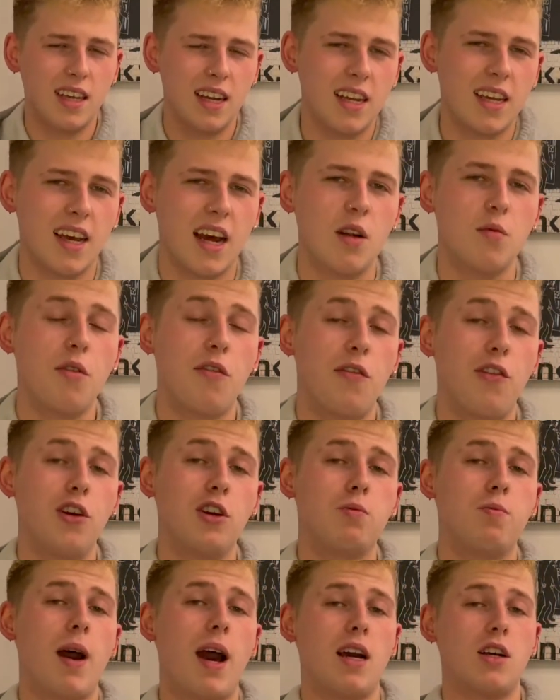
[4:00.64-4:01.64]
it kind of refers
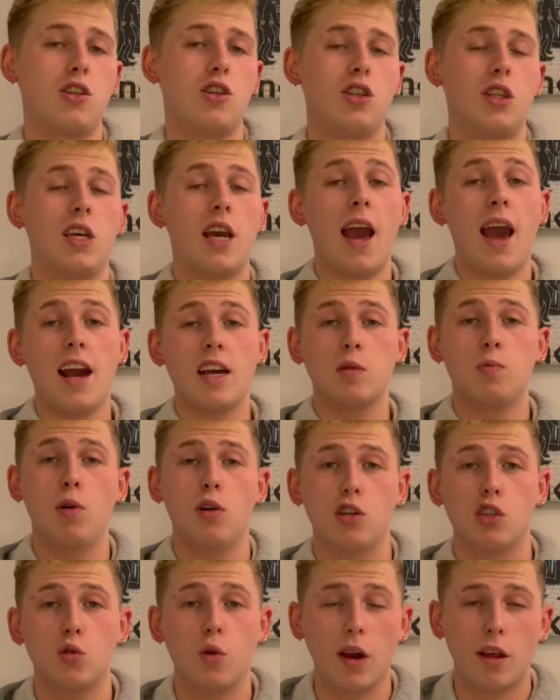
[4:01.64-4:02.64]
back to the
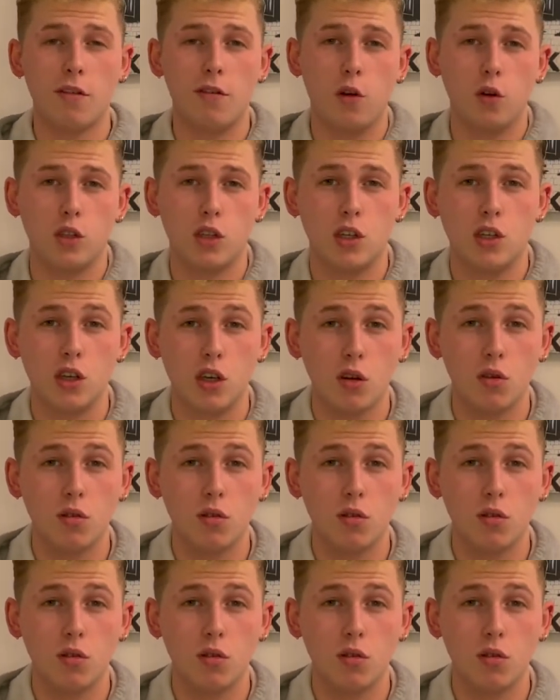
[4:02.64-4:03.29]
Xbox 2042